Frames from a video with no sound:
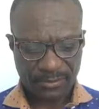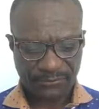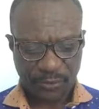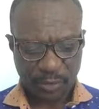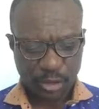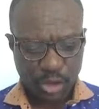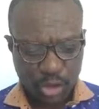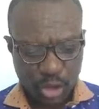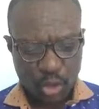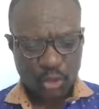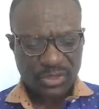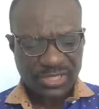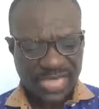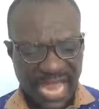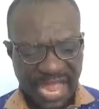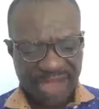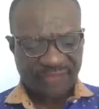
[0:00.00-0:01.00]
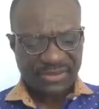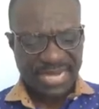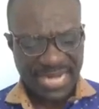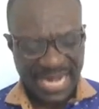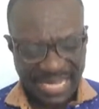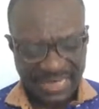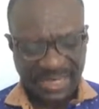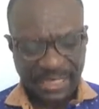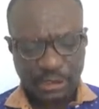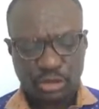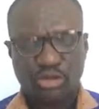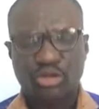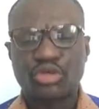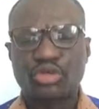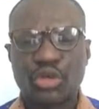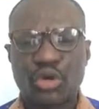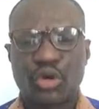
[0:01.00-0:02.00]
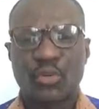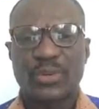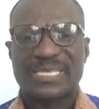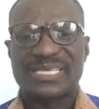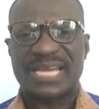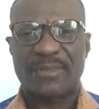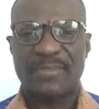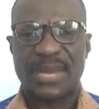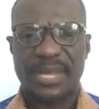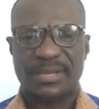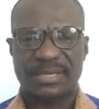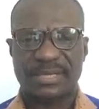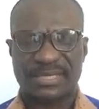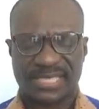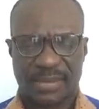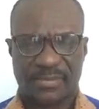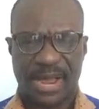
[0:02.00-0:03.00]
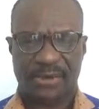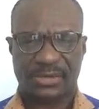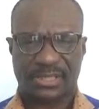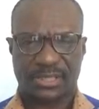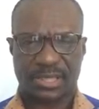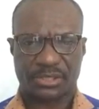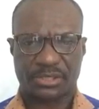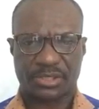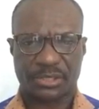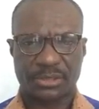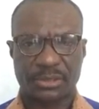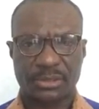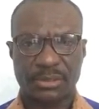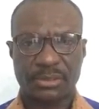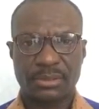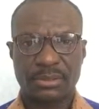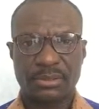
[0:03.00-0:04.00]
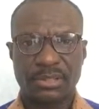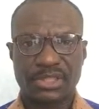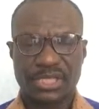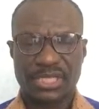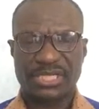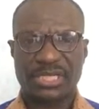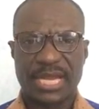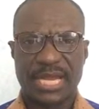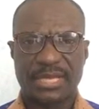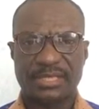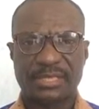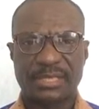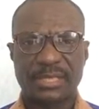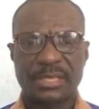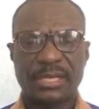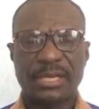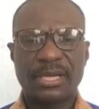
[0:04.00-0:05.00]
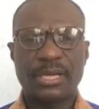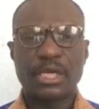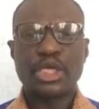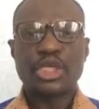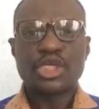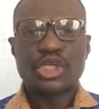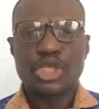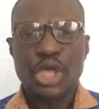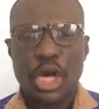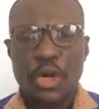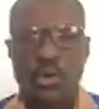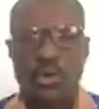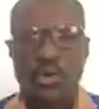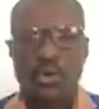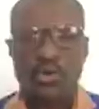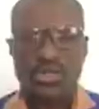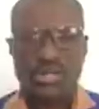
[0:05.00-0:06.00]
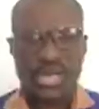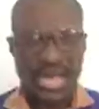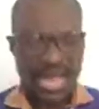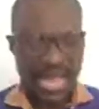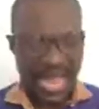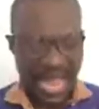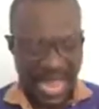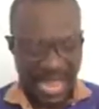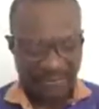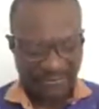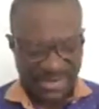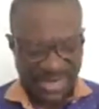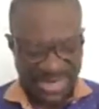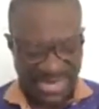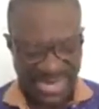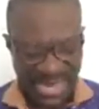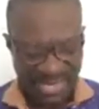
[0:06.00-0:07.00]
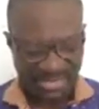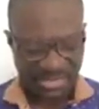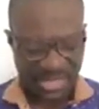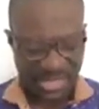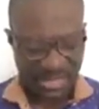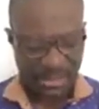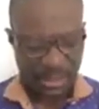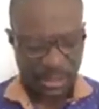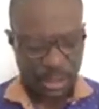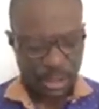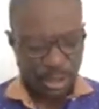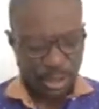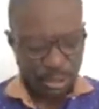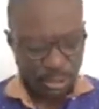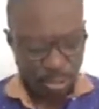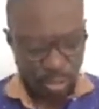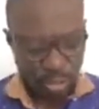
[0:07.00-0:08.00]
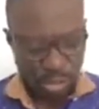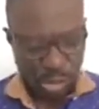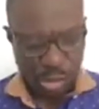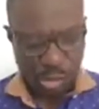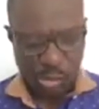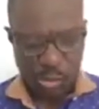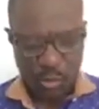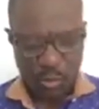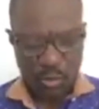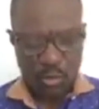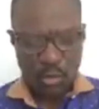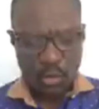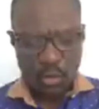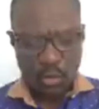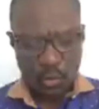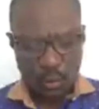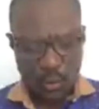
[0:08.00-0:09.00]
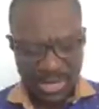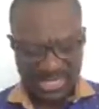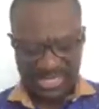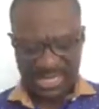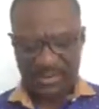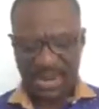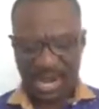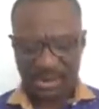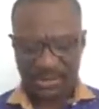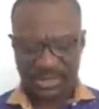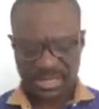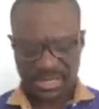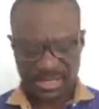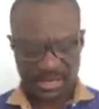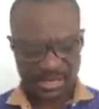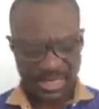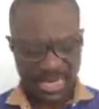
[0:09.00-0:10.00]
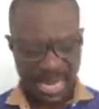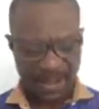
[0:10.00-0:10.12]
For Jews have nothing to do with Samar Samaritans, she says. Jews have nothing to do with Samaritans.